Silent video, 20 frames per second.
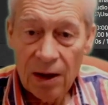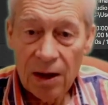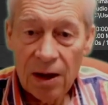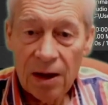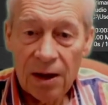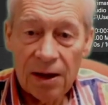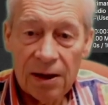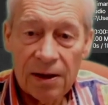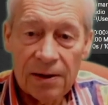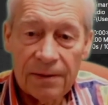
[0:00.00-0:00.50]

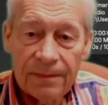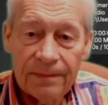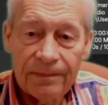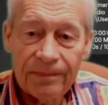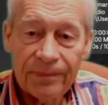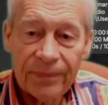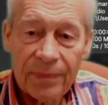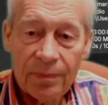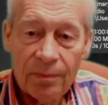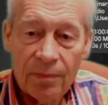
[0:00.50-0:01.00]

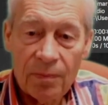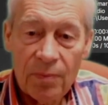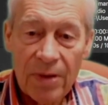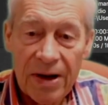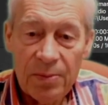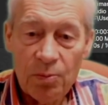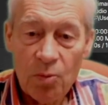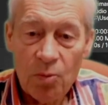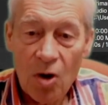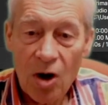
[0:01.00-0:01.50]
Um,
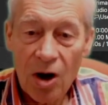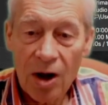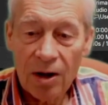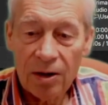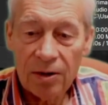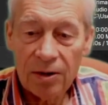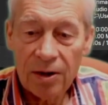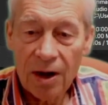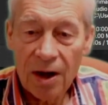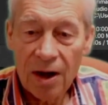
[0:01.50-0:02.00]

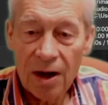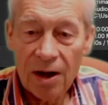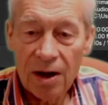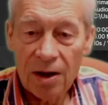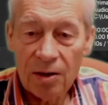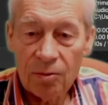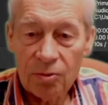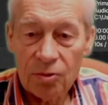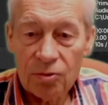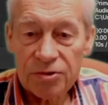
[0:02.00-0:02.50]
meanwhile,
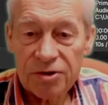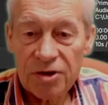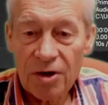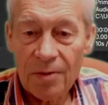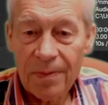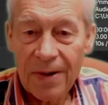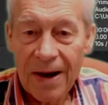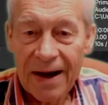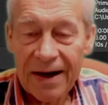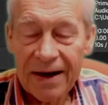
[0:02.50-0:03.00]
uh, we're also
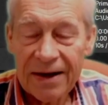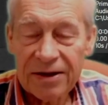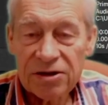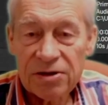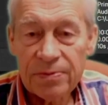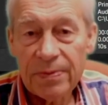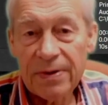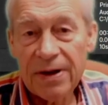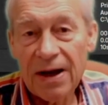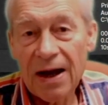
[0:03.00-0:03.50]
planning
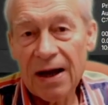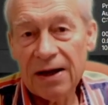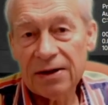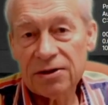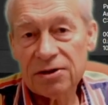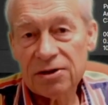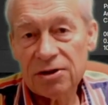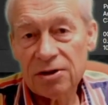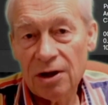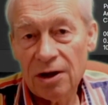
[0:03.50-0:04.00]
to be
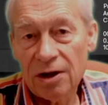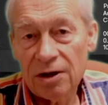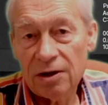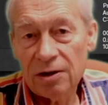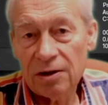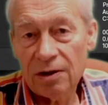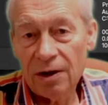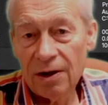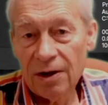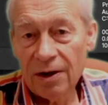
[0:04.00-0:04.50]
at uh,
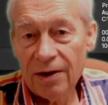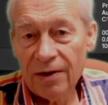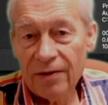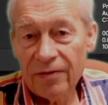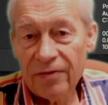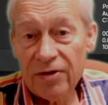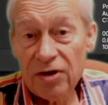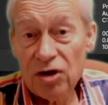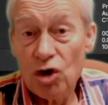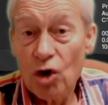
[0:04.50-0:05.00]

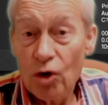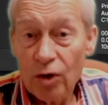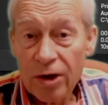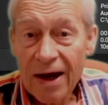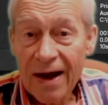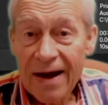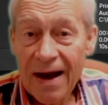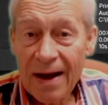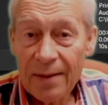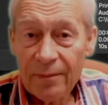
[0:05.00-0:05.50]
the U
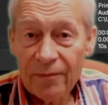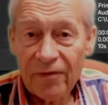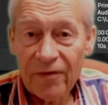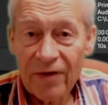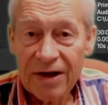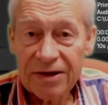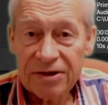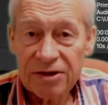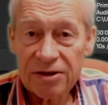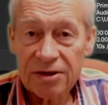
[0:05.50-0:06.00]
K
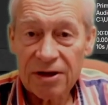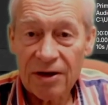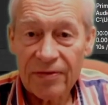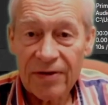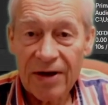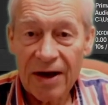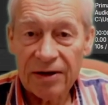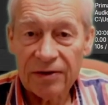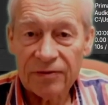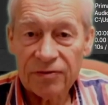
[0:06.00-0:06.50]
Hamfest at
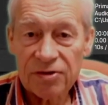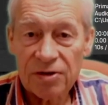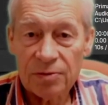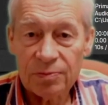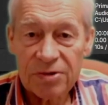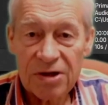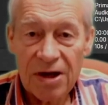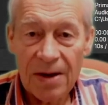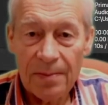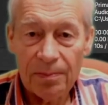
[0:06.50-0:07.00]
the end of
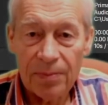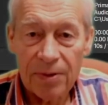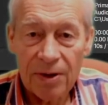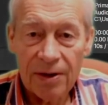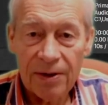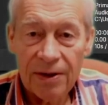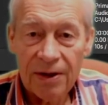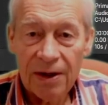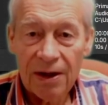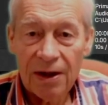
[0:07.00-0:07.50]

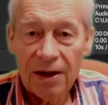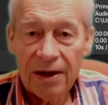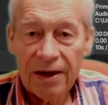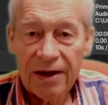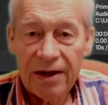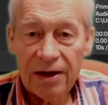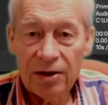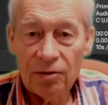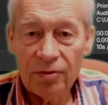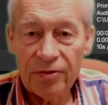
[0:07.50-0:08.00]
September
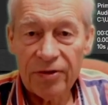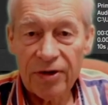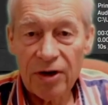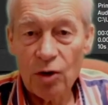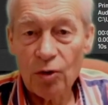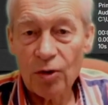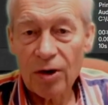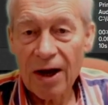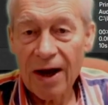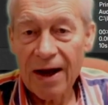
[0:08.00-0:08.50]
here in the
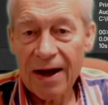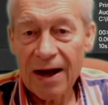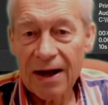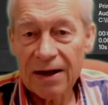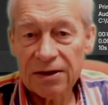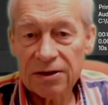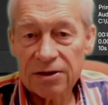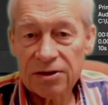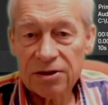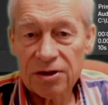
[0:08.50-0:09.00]
U K
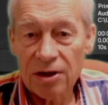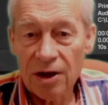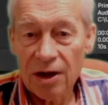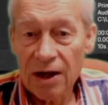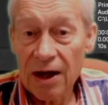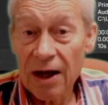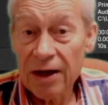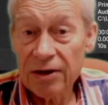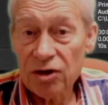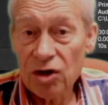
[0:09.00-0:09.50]
at, uh,
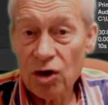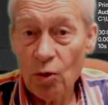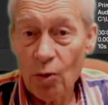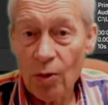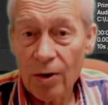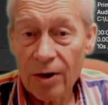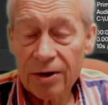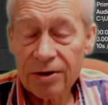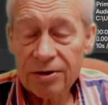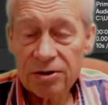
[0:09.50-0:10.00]
at
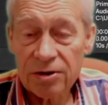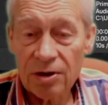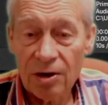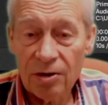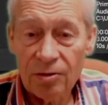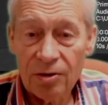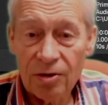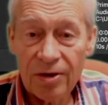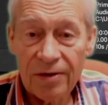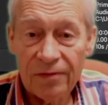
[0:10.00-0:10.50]
Newark,
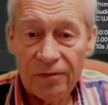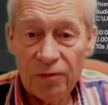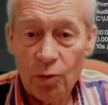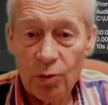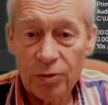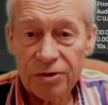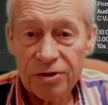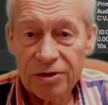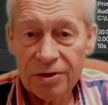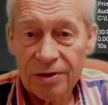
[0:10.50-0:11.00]
so looking
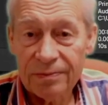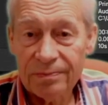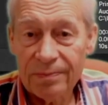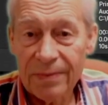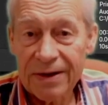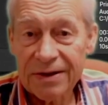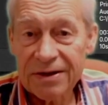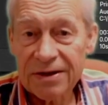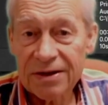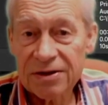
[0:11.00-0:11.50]
forward to
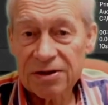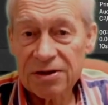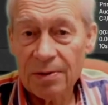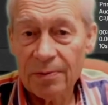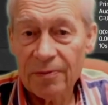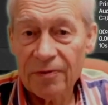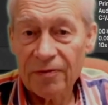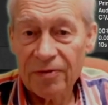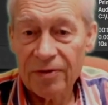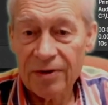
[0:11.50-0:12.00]
meeting
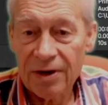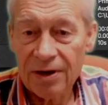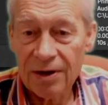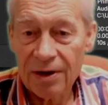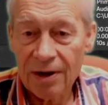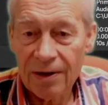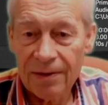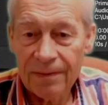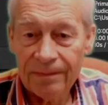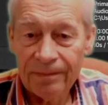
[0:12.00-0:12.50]
some of
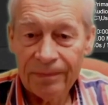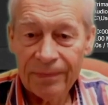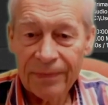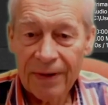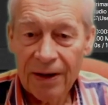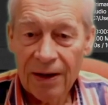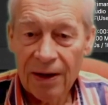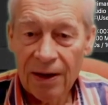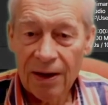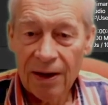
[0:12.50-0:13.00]
the uh,
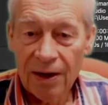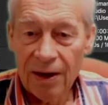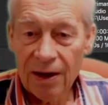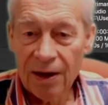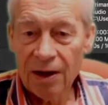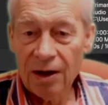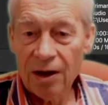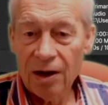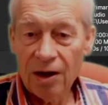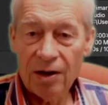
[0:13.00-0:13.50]

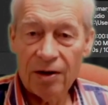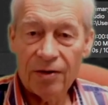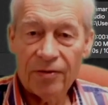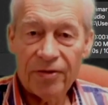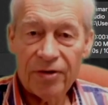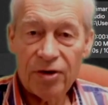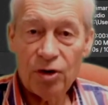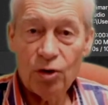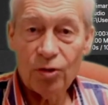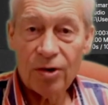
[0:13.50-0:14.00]
Uh, the U